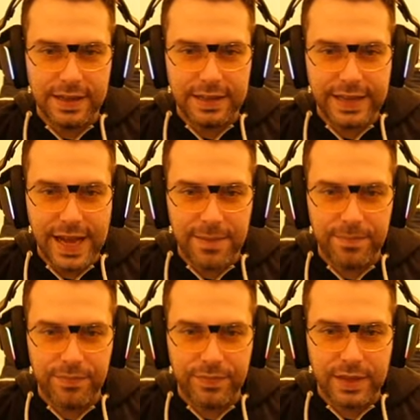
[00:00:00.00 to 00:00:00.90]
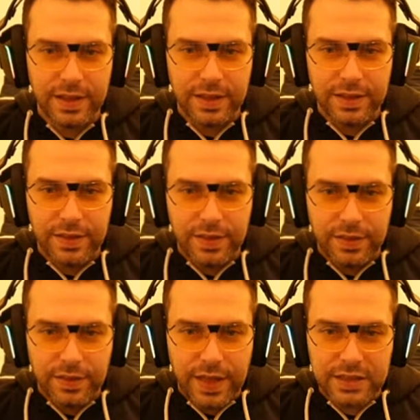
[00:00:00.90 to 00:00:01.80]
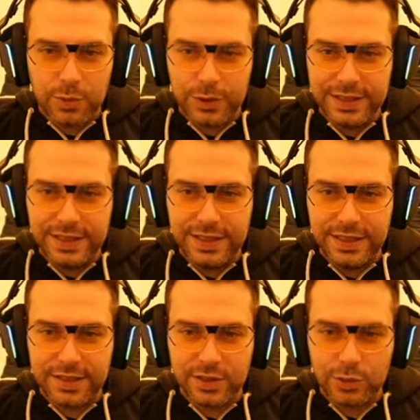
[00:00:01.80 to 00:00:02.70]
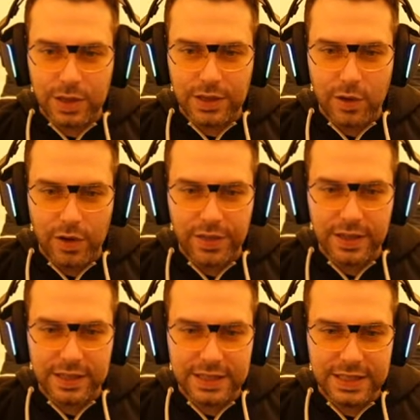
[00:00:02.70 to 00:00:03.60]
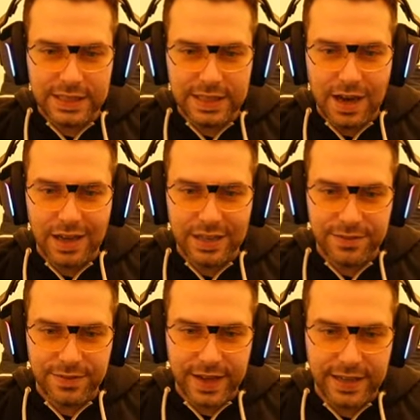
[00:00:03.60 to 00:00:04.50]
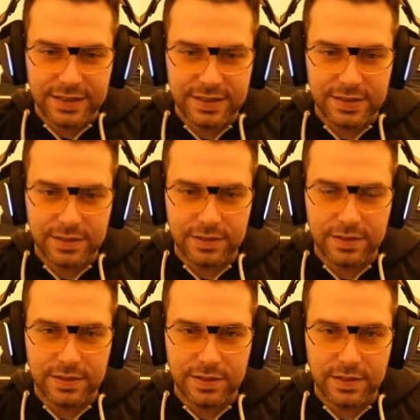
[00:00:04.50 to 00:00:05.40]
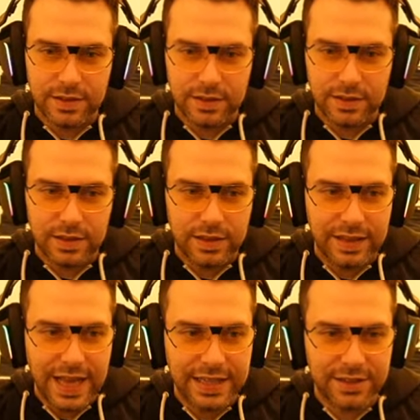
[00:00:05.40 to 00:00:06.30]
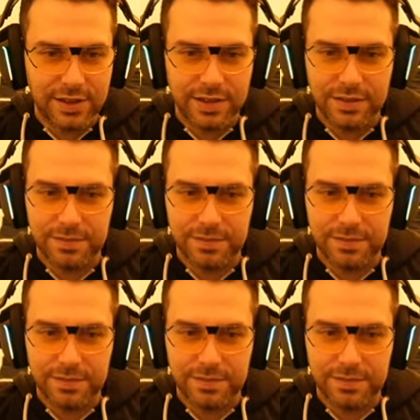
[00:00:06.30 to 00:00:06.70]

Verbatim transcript: Yeah. That's what he needs to unlock the Keen Eye effect later.